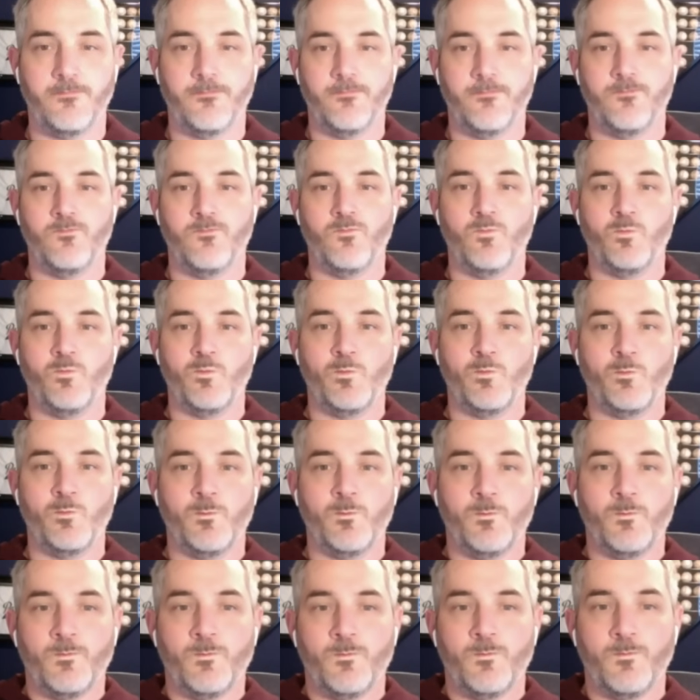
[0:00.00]

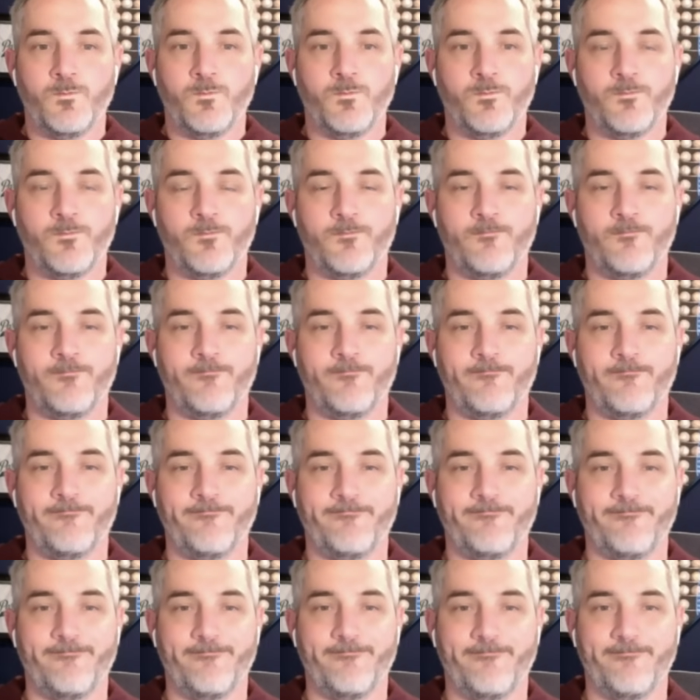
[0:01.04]

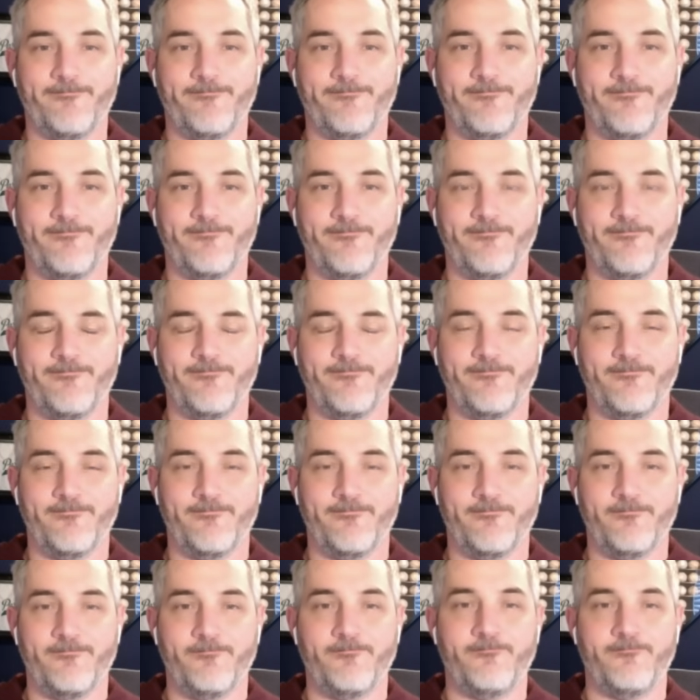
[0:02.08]

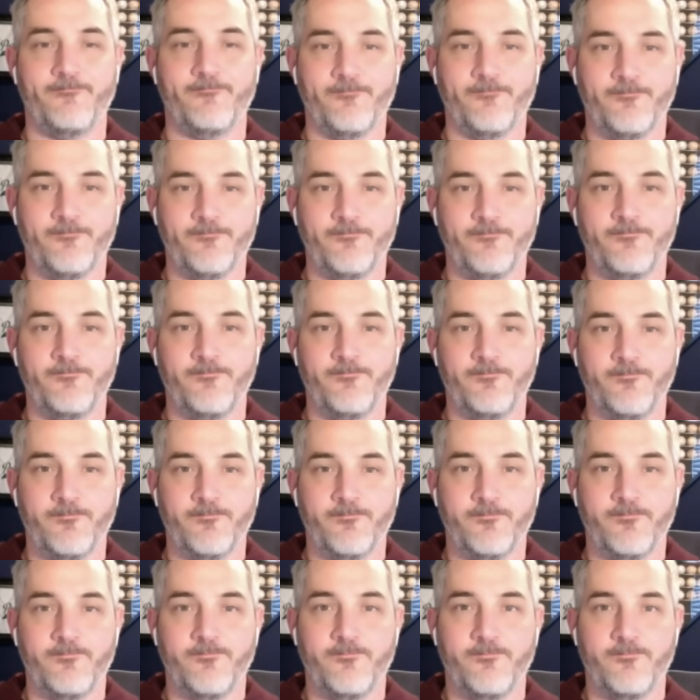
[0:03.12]

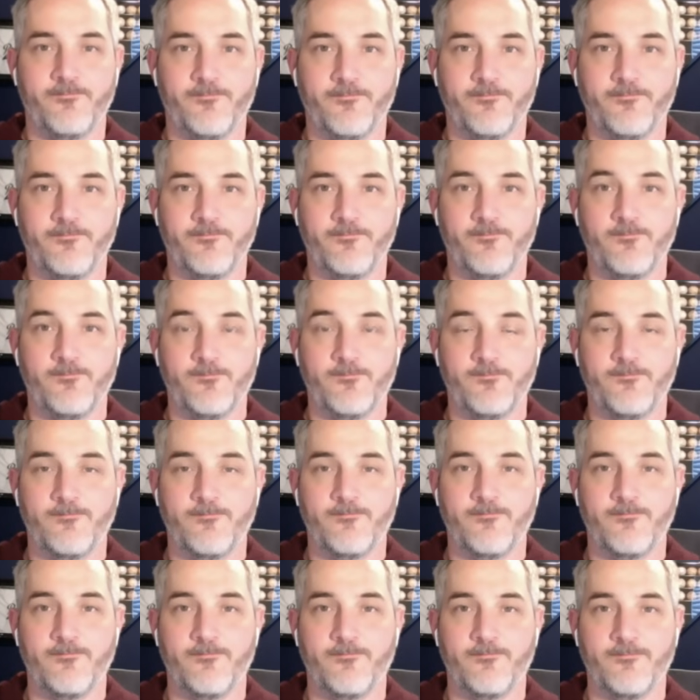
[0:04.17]

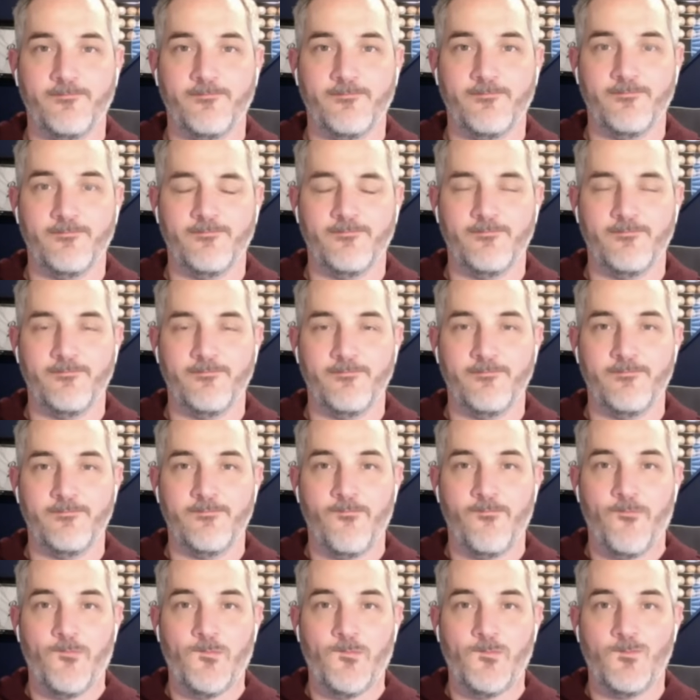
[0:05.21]

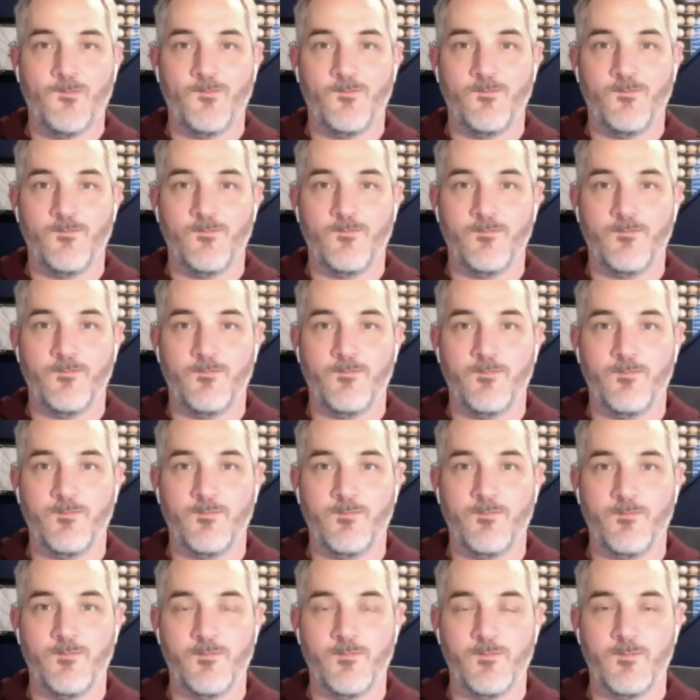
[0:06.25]

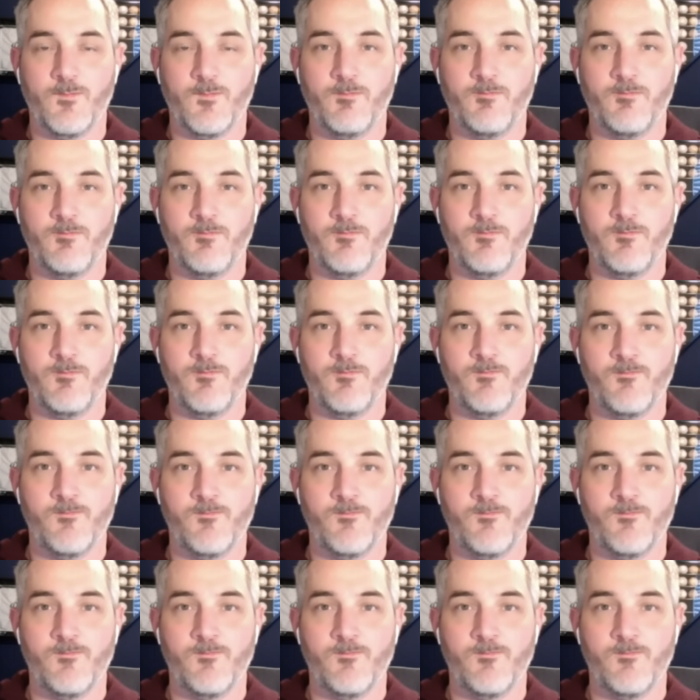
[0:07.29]
(silent)